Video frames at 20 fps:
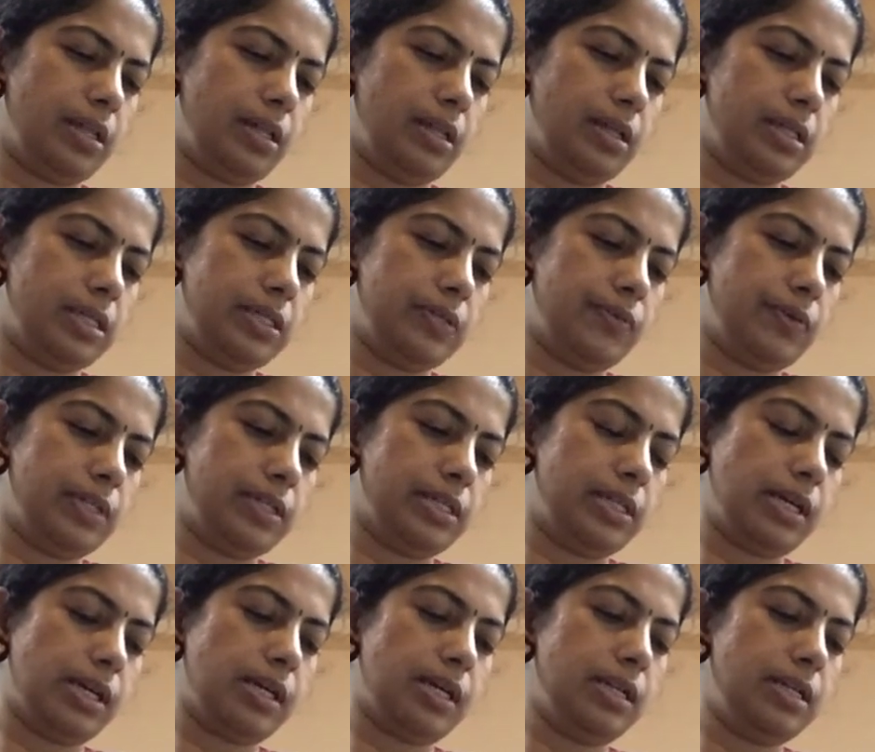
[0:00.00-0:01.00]
This will
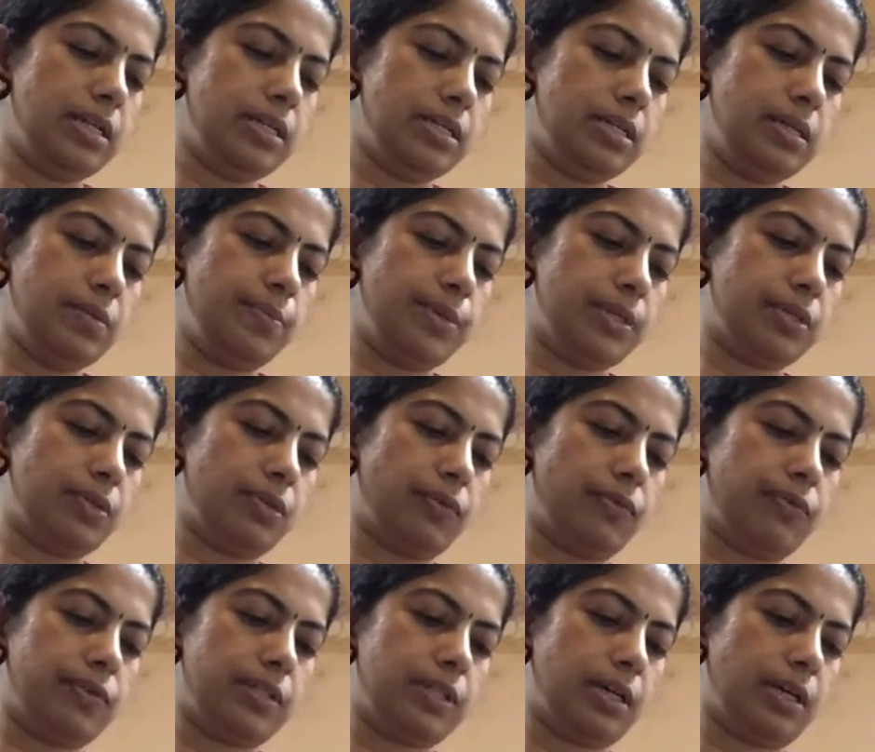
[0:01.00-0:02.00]
take a little bit
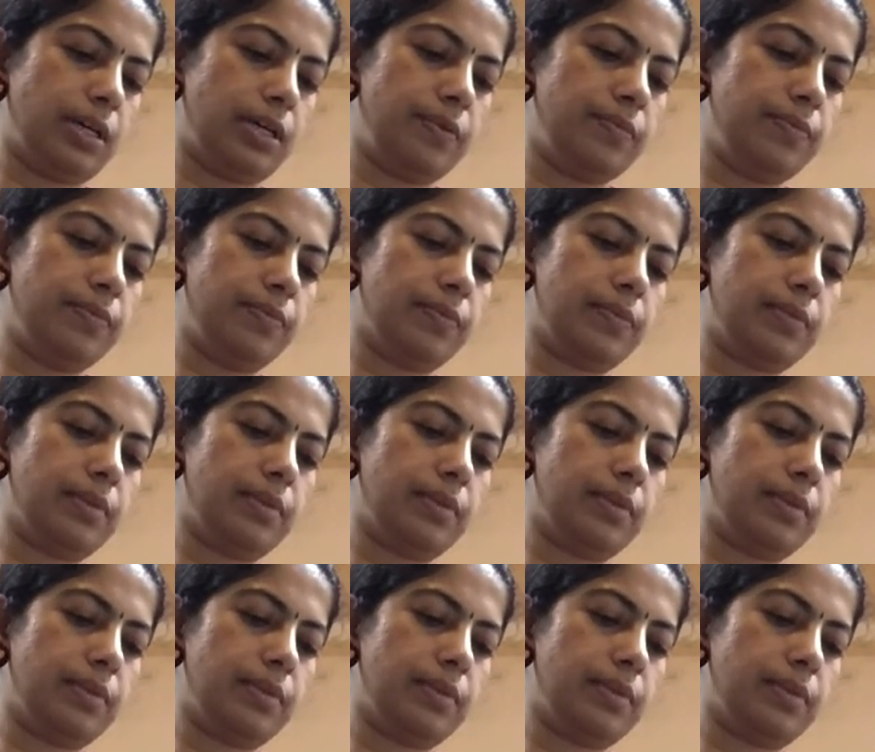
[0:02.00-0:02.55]
of time.